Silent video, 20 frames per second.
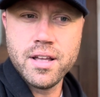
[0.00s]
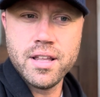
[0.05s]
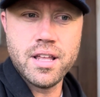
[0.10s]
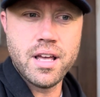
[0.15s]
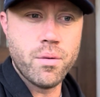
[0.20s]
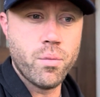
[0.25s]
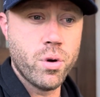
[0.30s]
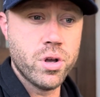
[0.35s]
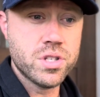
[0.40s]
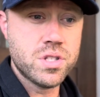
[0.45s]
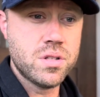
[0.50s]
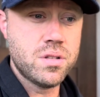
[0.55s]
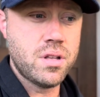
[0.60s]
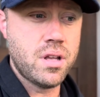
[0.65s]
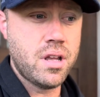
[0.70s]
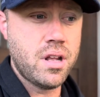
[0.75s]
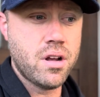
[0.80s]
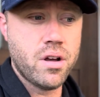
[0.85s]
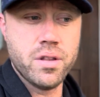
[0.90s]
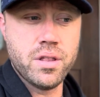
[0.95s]
It wasn't,
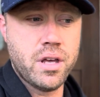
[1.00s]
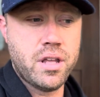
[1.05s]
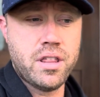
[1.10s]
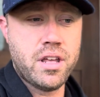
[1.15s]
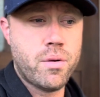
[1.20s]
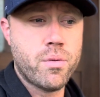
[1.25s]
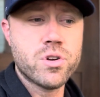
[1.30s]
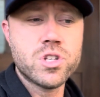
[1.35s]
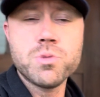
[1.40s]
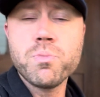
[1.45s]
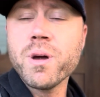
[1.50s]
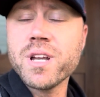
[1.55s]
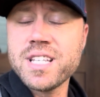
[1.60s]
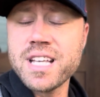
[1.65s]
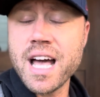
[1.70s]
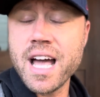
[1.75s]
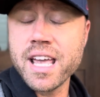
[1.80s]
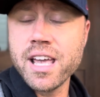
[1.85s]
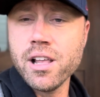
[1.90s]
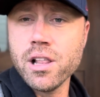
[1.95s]
you know, they weren't
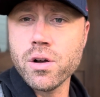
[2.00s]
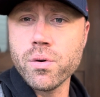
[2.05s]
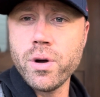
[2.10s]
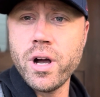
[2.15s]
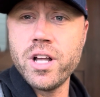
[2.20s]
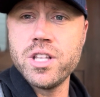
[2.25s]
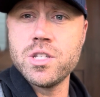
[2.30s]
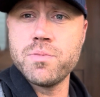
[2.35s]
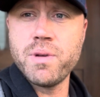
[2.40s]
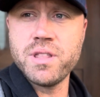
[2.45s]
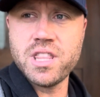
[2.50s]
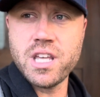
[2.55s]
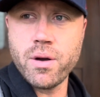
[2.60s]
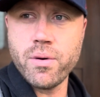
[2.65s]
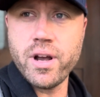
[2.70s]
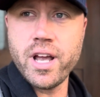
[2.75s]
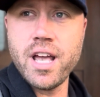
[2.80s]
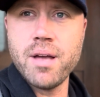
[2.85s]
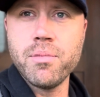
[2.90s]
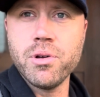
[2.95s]
spectacular runs, but they
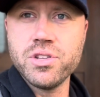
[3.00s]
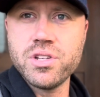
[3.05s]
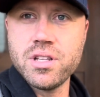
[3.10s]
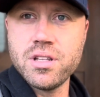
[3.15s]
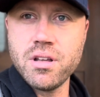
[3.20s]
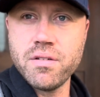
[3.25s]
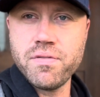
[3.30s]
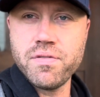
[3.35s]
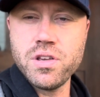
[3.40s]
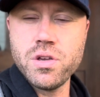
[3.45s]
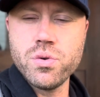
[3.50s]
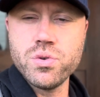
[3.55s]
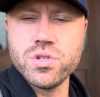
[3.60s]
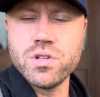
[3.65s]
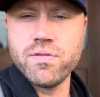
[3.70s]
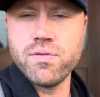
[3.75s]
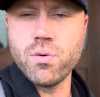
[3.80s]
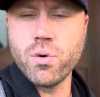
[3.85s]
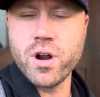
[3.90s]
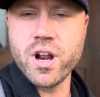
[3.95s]
were able to defuse
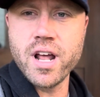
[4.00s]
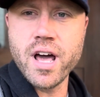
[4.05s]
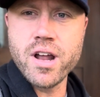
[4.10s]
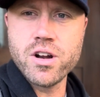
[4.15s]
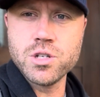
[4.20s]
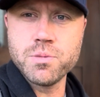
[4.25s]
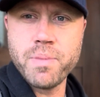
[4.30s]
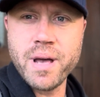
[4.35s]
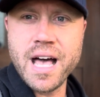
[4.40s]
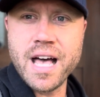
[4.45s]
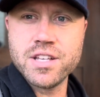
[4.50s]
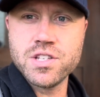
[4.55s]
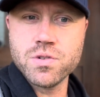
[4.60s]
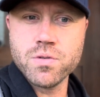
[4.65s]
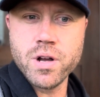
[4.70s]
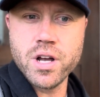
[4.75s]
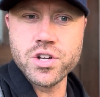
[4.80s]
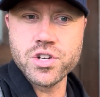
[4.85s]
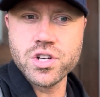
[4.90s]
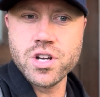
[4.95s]
the 49ers pass
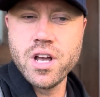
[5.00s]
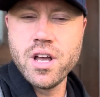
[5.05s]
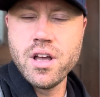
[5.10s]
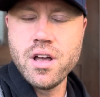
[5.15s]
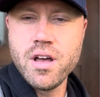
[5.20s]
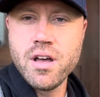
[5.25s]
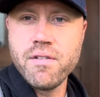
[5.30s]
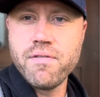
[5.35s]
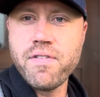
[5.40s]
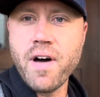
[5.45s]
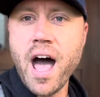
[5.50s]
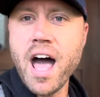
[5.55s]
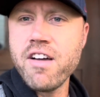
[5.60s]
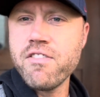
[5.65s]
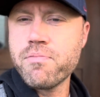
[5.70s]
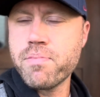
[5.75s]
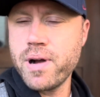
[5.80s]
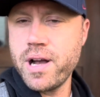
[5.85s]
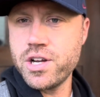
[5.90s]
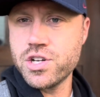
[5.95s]
rush.
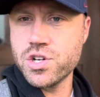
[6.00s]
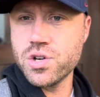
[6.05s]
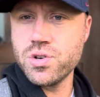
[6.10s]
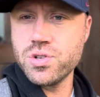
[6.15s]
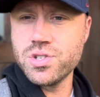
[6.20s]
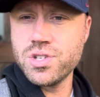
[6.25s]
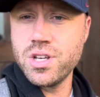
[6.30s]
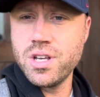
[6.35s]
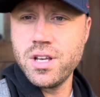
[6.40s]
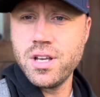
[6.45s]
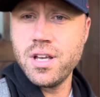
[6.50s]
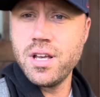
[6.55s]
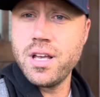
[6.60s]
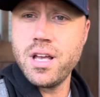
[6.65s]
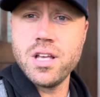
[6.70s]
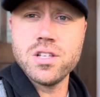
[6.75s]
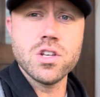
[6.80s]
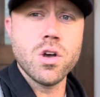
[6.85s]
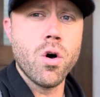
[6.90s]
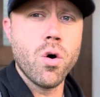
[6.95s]
5 pressures
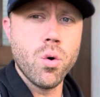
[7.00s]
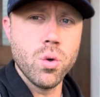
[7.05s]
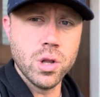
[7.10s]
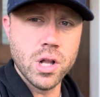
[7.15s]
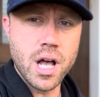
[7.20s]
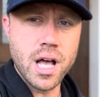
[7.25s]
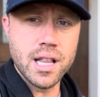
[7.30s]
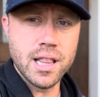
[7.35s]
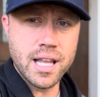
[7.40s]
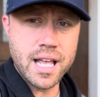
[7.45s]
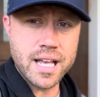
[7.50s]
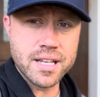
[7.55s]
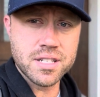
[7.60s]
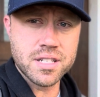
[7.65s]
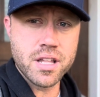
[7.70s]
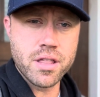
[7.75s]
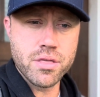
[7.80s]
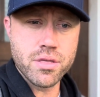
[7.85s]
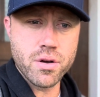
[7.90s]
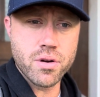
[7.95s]
is a whole lot less
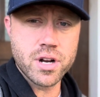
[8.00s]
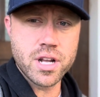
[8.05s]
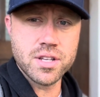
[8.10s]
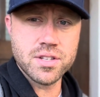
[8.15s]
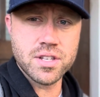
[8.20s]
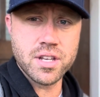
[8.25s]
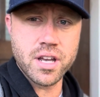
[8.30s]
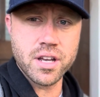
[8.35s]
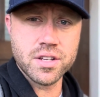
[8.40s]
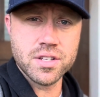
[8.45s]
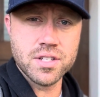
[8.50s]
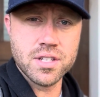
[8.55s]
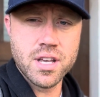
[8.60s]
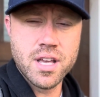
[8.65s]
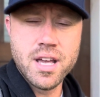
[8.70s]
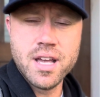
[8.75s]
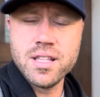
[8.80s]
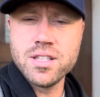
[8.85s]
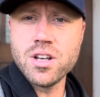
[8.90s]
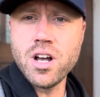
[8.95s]
than 36.
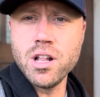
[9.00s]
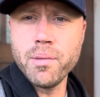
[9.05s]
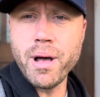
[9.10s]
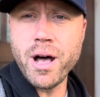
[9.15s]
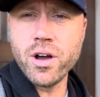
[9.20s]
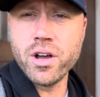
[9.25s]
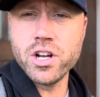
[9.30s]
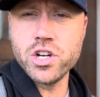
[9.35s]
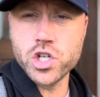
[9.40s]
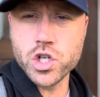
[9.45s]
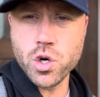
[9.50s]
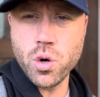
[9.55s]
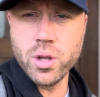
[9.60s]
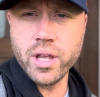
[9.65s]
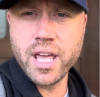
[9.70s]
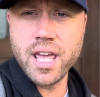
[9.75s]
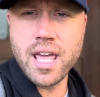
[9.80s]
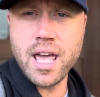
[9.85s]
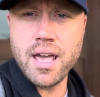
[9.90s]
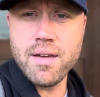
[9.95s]
It's all about
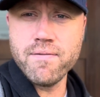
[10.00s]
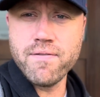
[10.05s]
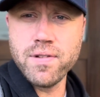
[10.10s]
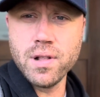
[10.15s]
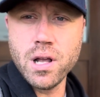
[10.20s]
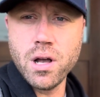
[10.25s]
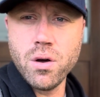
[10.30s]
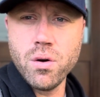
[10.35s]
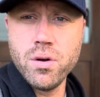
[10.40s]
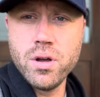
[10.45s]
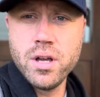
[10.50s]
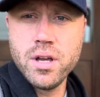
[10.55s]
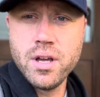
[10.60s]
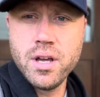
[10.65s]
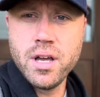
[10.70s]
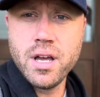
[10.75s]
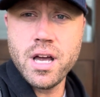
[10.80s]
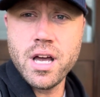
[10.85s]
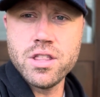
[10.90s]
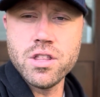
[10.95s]
controlling game flow.
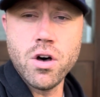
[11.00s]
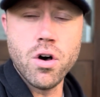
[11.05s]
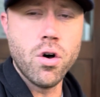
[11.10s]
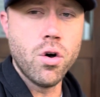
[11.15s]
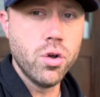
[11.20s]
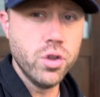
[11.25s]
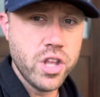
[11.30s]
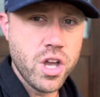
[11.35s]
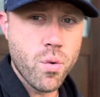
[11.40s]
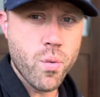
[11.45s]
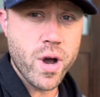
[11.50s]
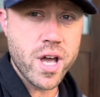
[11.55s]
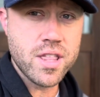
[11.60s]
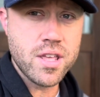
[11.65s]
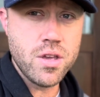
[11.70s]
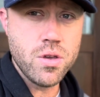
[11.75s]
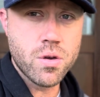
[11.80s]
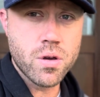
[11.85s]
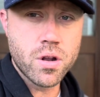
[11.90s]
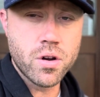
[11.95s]
And the only way
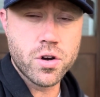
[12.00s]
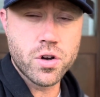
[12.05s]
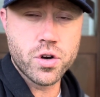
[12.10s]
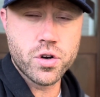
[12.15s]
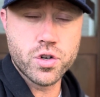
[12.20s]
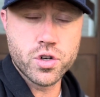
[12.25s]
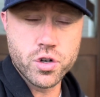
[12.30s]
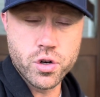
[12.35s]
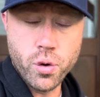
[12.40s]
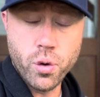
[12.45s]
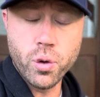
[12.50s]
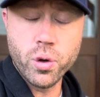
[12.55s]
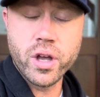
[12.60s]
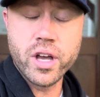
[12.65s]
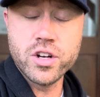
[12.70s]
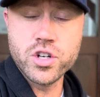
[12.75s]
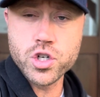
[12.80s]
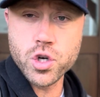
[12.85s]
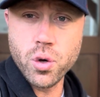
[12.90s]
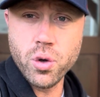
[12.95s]
that you can
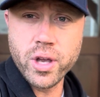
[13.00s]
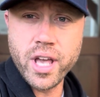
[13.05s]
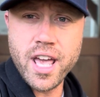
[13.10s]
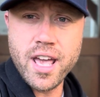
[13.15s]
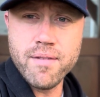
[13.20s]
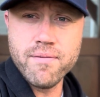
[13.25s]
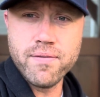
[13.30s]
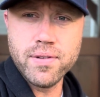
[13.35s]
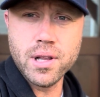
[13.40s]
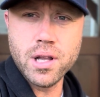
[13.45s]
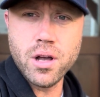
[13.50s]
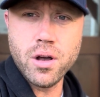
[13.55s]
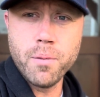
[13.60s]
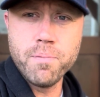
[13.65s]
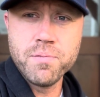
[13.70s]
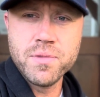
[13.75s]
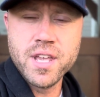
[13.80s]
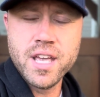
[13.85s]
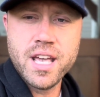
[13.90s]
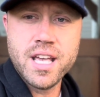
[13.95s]
control game flow
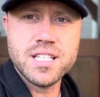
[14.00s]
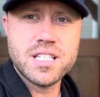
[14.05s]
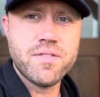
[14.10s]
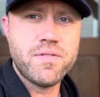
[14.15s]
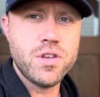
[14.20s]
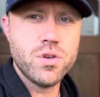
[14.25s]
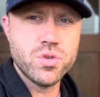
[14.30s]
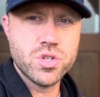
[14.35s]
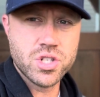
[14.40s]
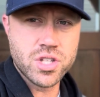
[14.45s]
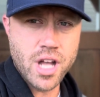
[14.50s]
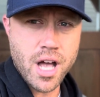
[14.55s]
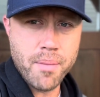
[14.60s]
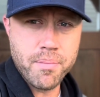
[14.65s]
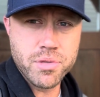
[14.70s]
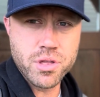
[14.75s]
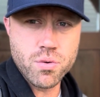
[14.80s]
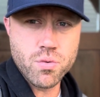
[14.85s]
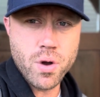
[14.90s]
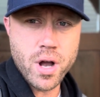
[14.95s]
is if you
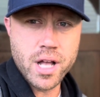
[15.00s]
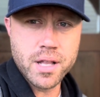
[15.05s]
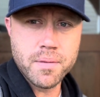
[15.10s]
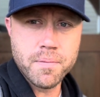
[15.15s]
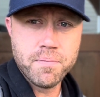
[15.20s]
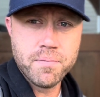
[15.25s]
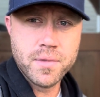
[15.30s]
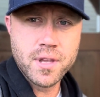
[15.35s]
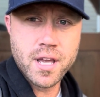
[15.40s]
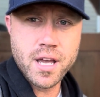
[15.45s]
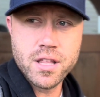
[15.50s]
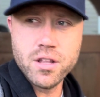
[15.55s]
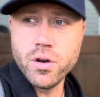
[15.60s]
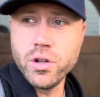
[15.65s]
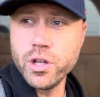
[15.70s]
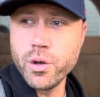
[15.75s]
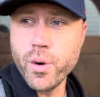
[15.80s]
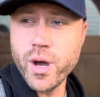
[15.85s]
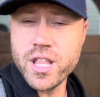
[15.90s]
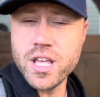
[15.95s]
stop the run. And the
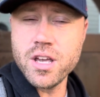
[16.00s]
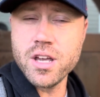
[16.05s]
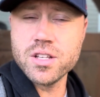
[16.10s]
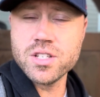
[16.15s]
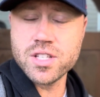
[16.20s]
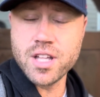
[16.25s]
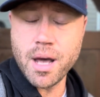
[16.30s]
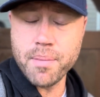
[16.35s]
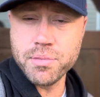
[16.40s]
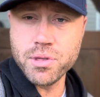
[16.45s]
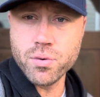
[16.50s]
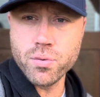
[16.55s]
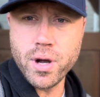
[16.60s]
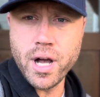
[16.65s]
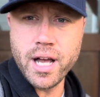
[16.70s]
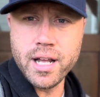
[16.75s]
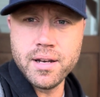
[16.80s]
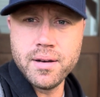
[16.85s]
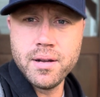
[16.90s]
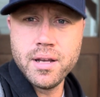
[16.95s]
only way that you can stop the
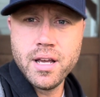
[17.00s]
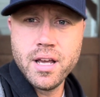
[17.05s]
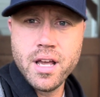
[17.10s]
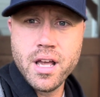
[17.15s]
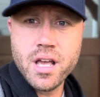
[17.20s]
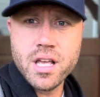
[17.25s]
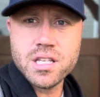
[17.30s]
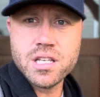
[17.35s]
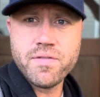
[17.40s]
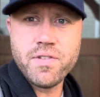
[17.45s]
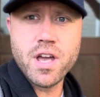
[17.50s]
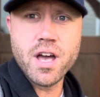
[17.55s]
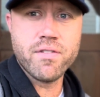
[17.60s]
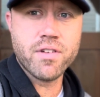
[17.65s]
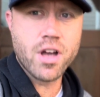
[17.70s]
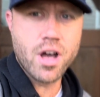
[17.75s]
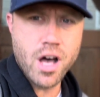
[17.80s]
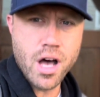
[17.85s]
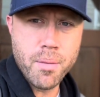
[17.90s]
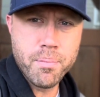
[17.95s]
run is if you
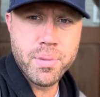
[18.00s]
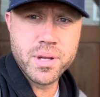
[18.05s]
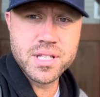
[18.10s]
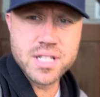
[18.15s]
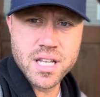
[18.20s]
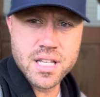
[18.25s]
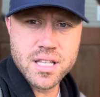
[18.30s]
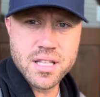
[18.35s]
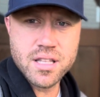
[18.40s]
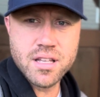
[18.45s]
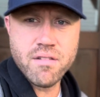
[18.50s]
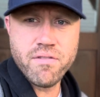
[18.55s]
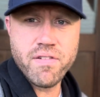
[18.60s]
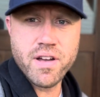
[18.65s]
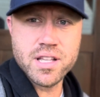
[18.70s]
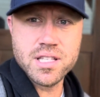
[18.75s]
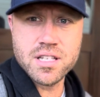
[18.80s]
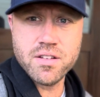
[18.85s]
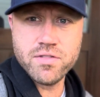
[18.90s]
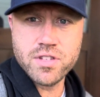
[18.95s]
have competent
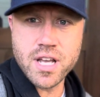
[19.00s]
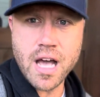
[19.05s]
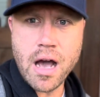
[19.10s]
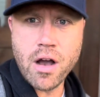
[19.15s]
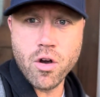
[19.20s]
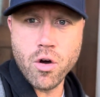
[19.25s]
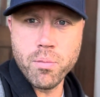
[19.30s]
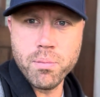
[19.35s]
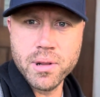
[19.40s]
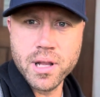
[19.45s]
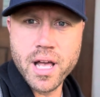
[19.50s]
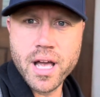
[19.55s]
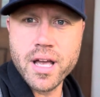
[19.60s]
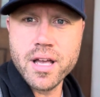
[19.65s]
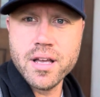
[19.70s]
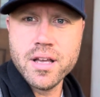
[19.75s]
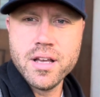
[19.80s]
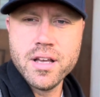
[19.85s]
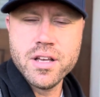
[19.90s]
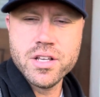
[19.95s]
defensive tackle play.
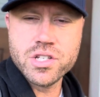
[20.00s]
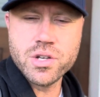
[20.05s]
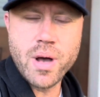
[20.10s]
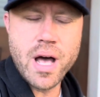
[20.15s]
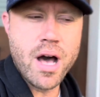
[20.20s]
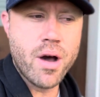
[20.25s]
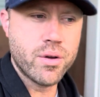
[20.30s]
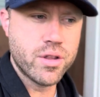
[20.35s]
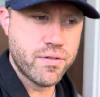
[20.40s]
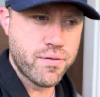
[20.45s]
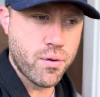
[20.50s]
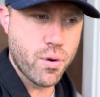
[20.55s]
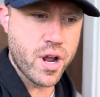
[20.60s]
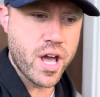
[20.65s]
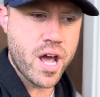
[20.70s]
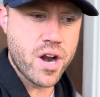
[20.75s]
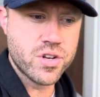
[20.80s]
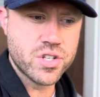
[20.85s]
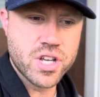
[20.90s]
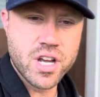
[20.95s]
So how are the
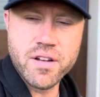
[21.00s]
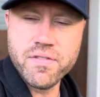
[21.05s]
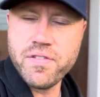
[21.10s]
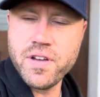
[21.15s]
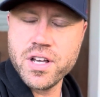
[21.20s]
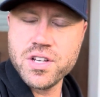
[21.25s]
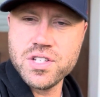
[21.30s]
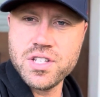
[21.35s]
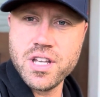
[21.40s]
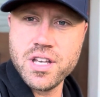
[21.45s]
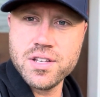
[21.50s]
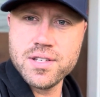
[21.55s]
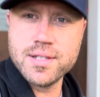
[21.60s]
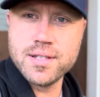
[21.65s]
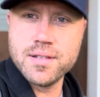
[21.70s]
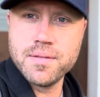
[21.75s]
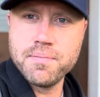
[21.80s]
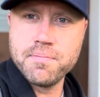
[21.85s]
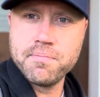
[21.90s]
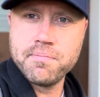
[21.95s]
49ers going to fix
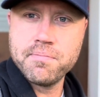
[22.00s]
this?